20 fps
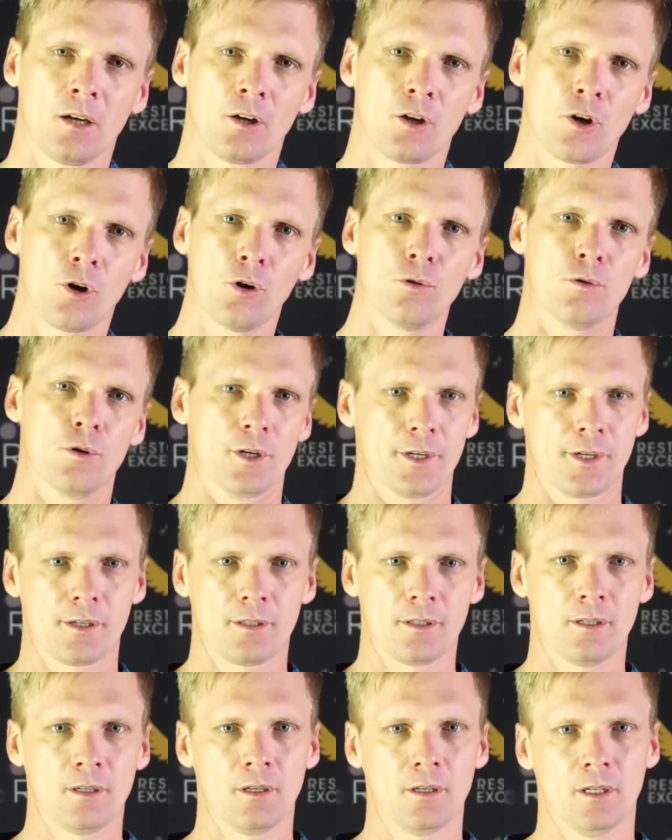Cord.
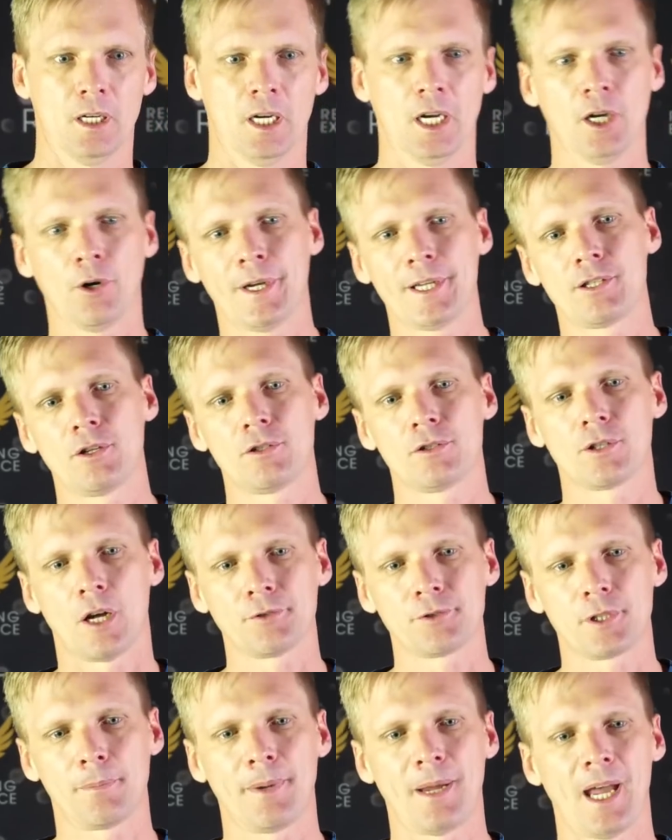I always use
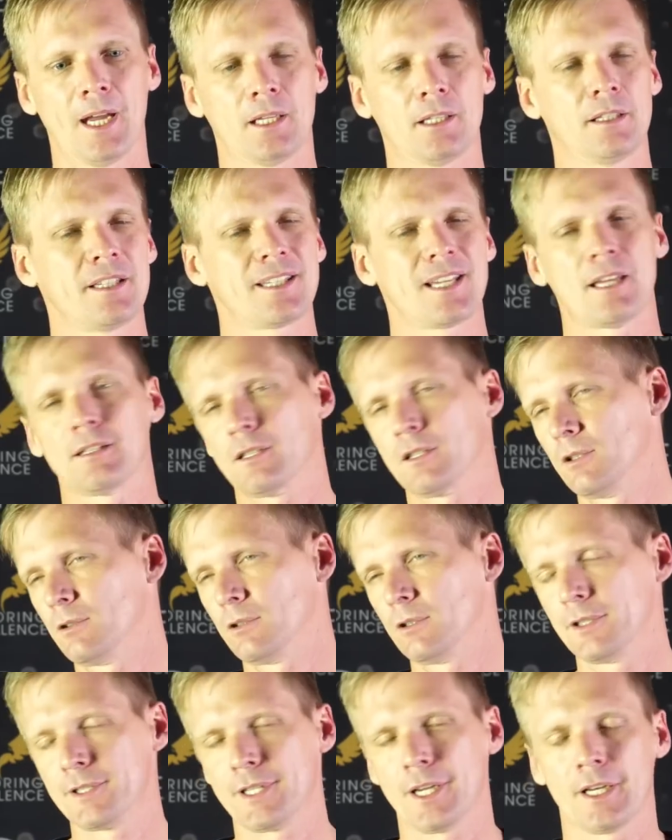UltraPack. There's other
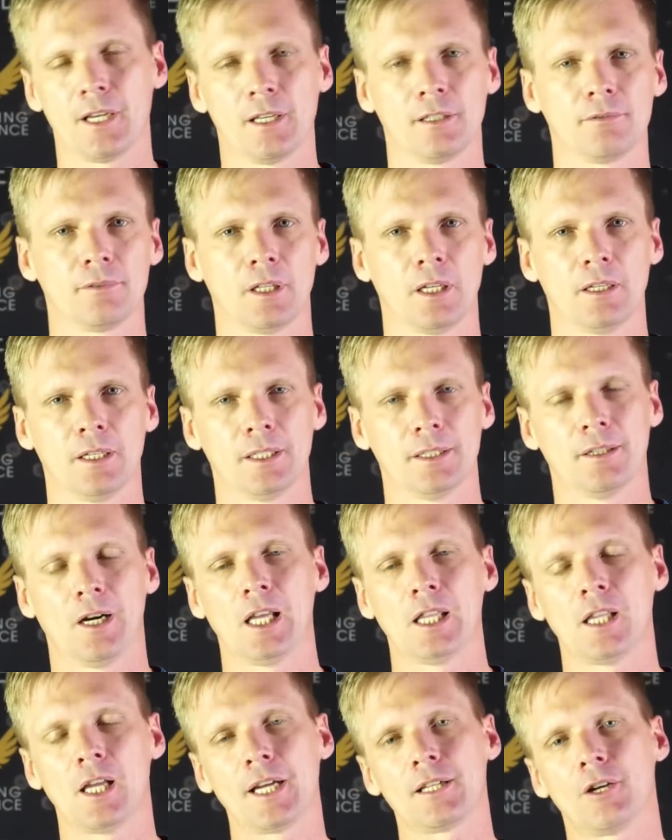cords. I
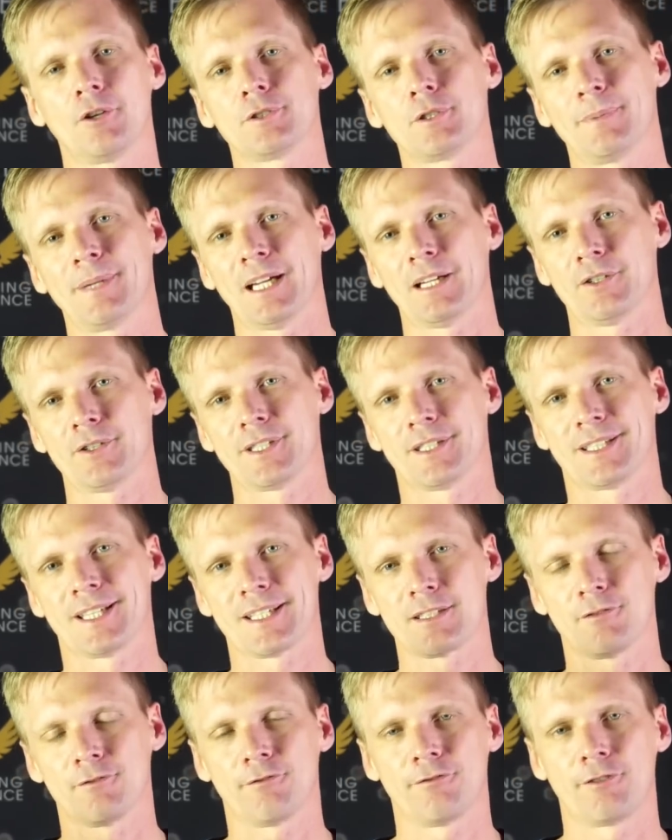like UltraPack because it
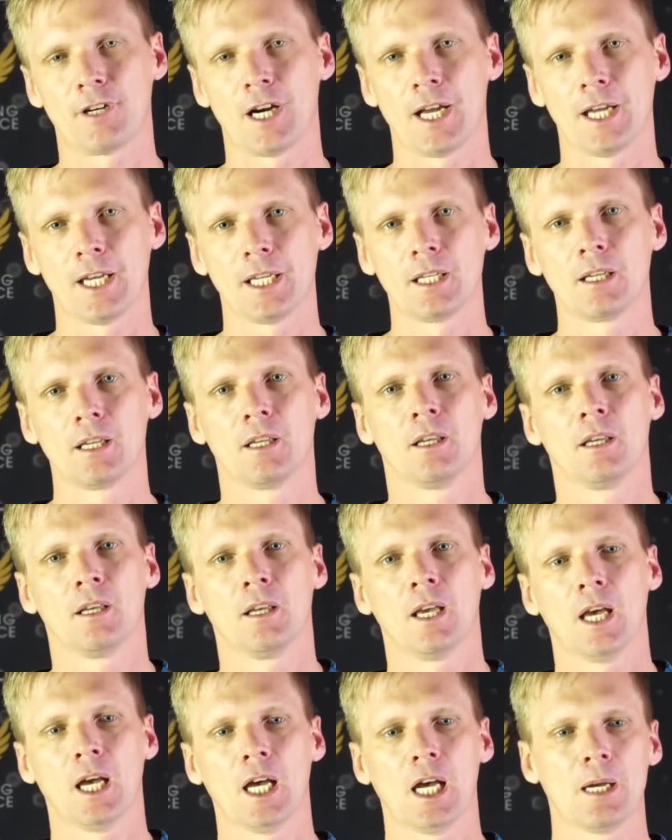doesn't fray.
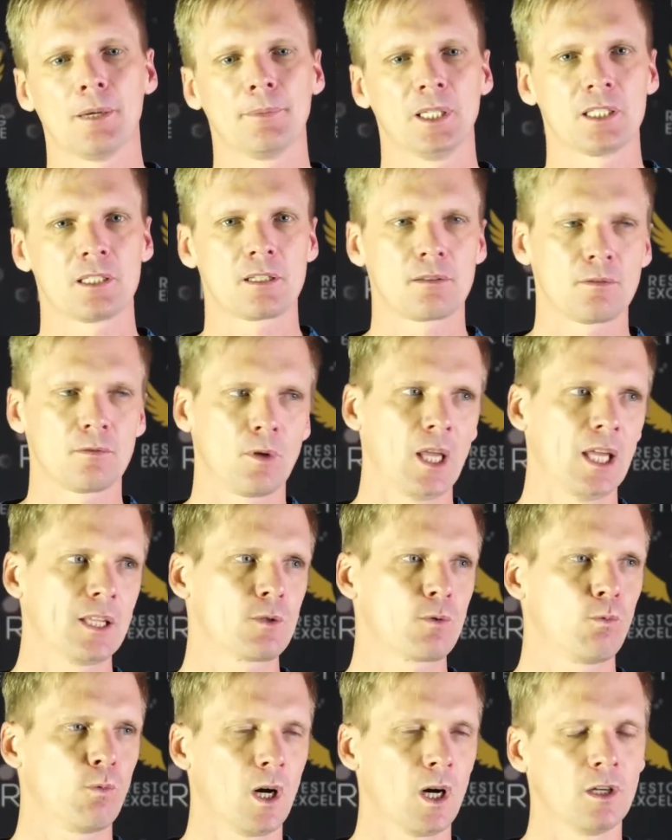
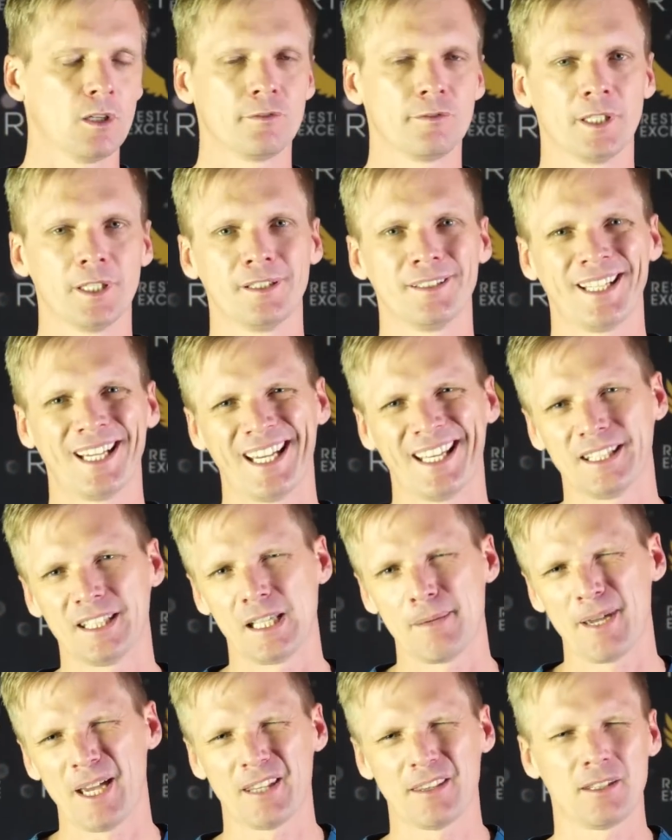It's woven, and the
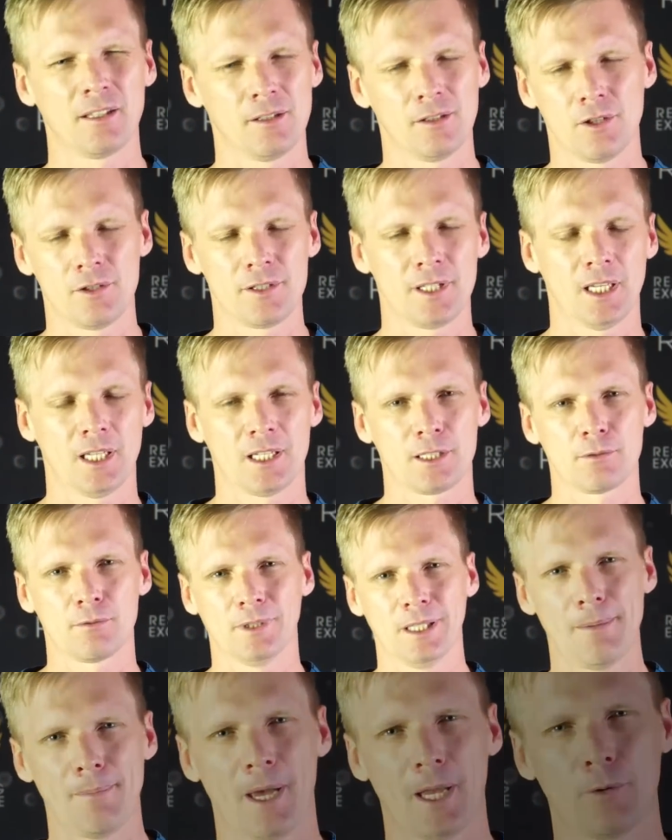amount that you're using, it doesn't
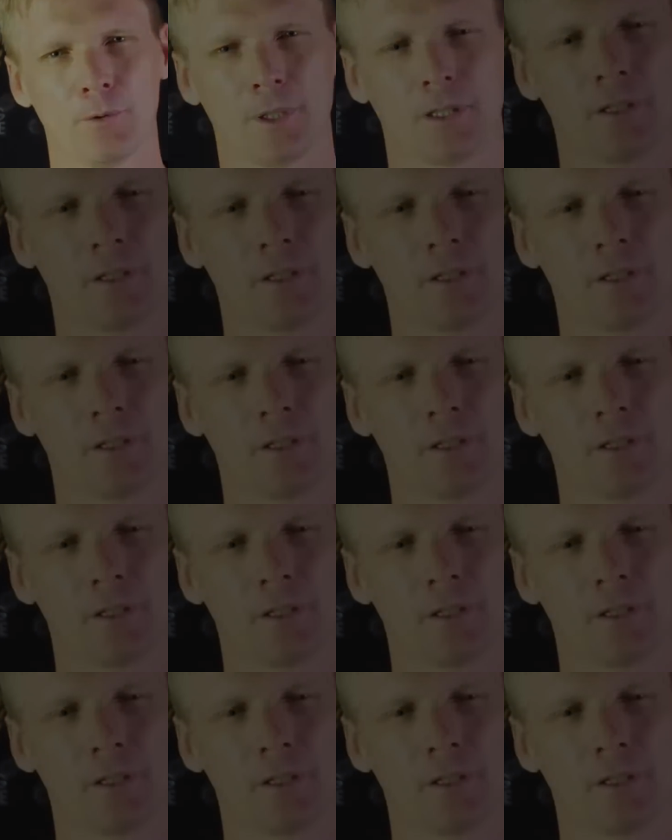really matter what